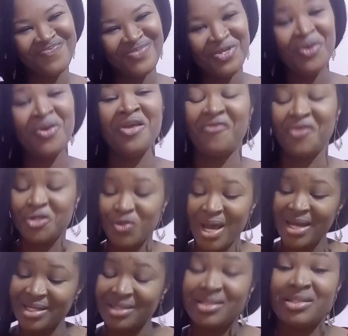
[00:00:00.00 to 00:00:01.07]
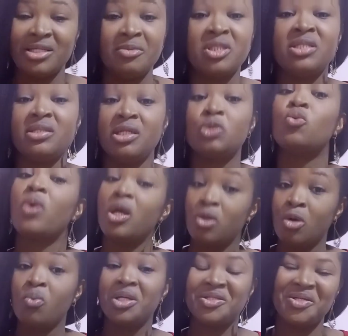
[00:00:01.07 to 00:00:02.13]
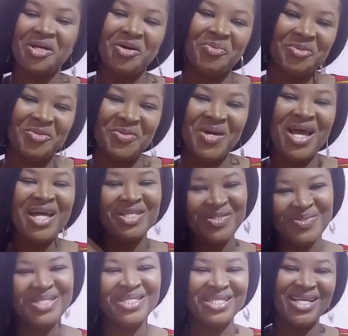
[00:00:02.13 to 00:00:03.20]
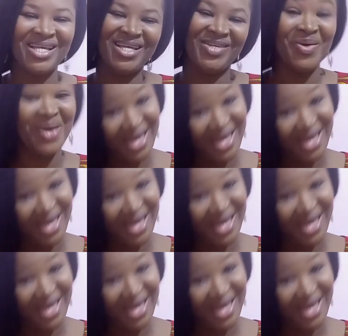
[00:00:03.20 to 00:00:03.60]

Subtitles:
So if you try these tips, it will go a long way to help you treat your